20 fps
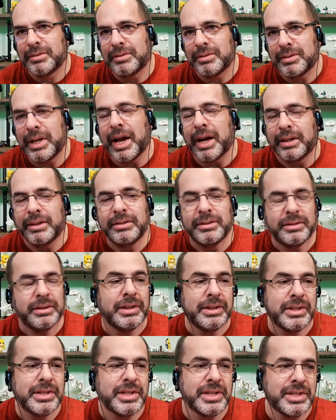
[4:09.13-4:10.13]
Yeah, no,
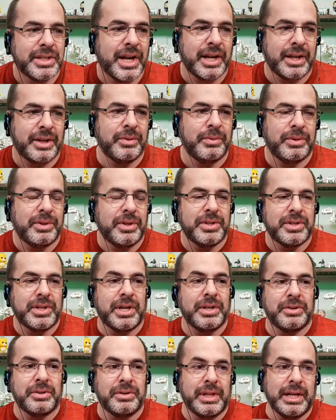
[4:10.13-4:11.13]
that's exactly what they're
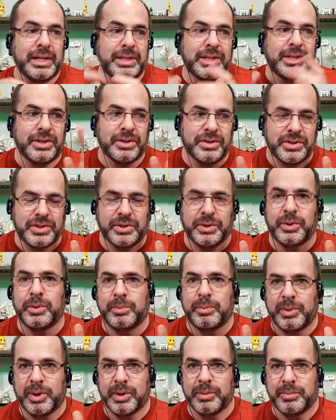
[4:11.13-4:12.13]
designed to do. That's their sole
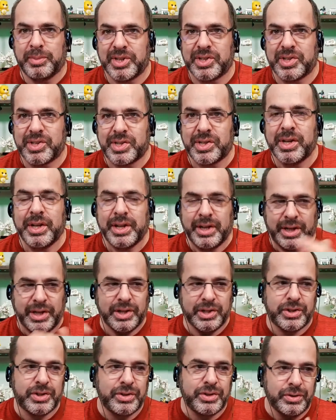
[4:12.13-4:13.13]
purpose,
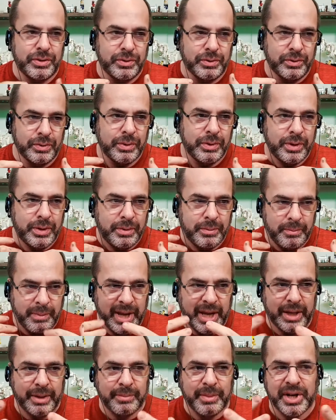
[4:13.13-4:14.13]
is to
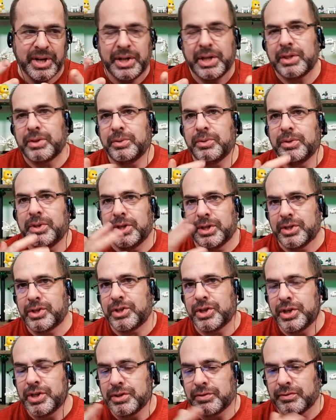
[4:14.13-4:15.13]
make money through the
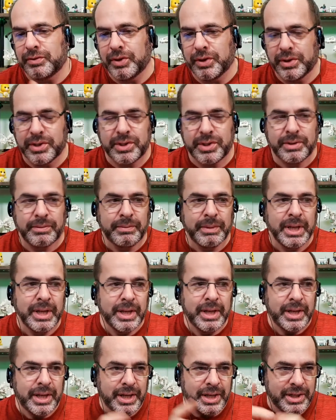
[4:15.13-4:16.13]
exchange of goods.
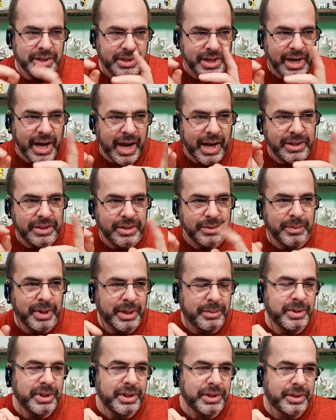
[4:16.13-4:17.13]
It is not to
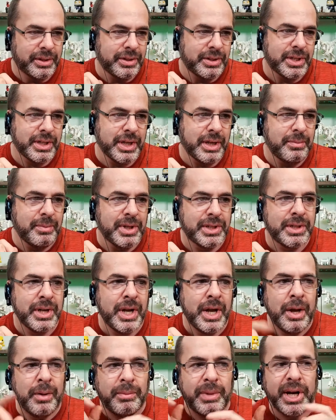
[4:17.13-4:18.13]
make political statements.
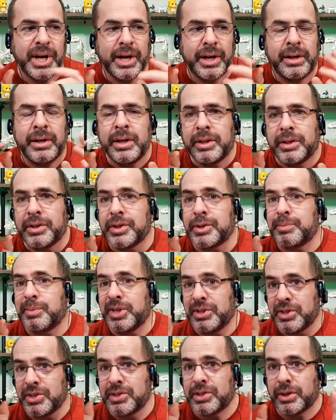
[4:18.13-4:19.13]
But there's been
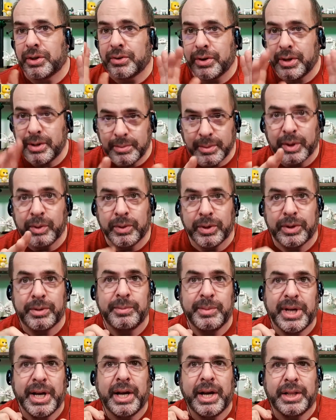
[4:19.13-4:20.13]
disagreement with
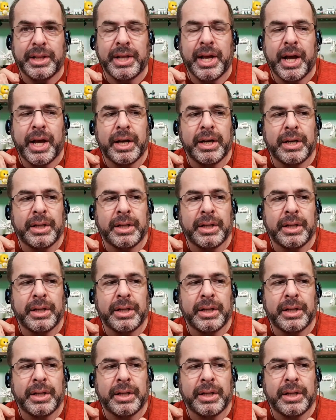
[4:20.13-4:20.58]
me on that.